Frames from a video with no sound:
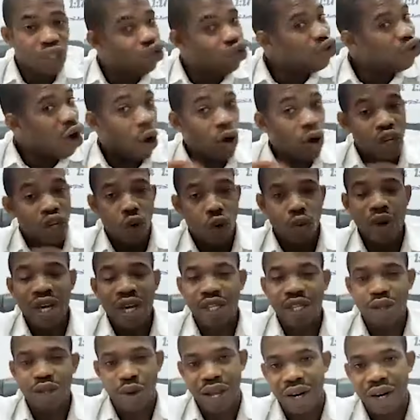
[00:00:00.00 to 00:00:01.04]
you are on your way
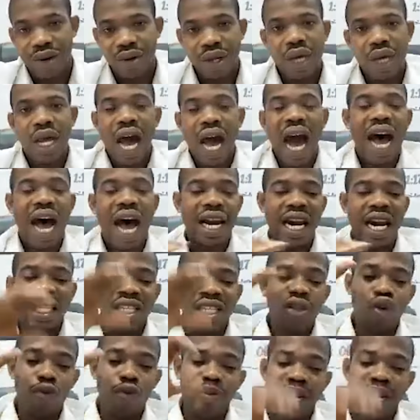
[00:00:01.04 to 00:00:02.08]
to hell. And
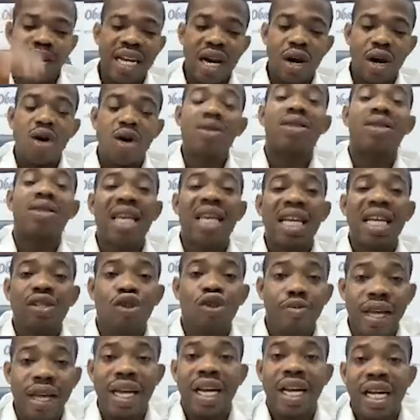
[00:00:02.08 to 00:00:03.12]
listen to me. The Lord said to
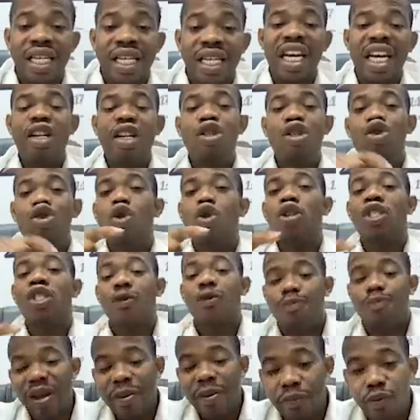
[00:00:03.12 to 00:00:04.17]
me, he said, those
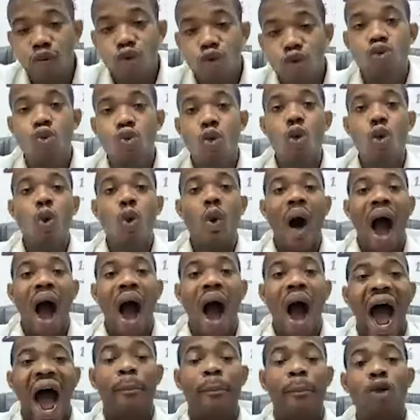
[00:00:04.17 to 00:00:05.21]
people who
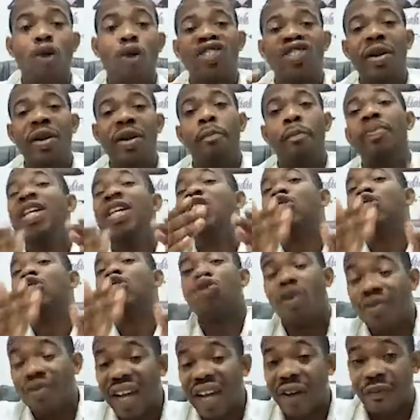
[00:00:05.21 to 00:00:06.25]
are posting pictures
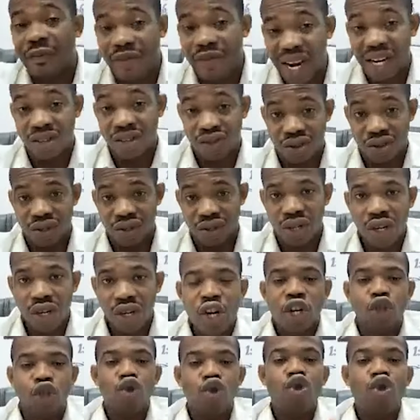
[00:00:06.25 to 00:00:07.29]
of their friends,
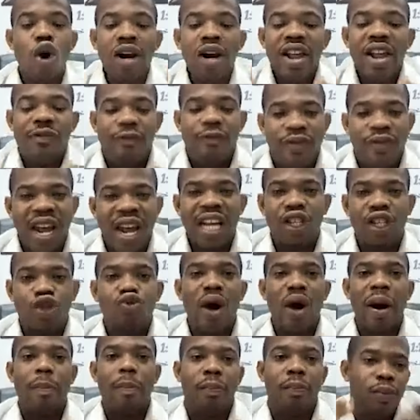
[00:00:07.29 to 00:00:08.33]
you know the friends
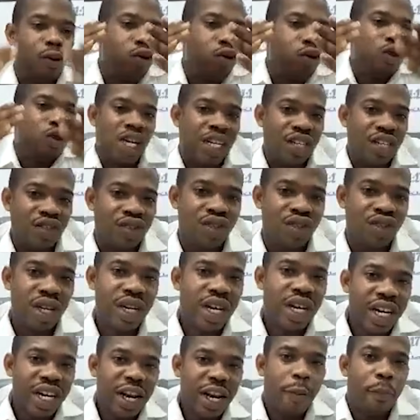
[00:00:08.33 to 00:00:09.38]
you are posting,
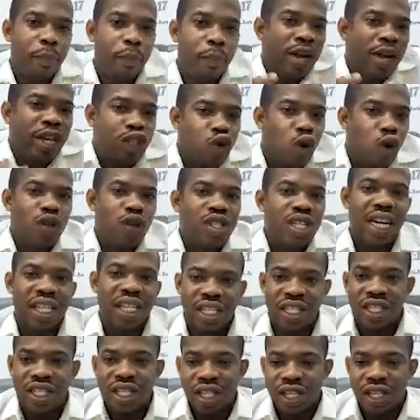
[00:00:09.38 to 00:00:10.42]
the pictures
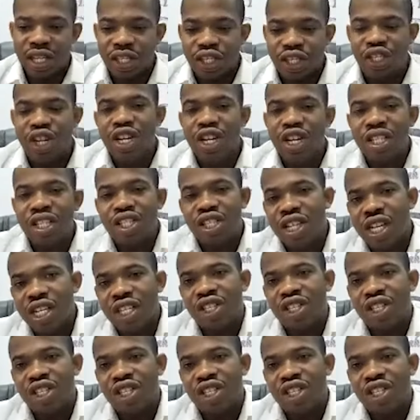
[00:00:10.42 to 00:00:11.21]
that she's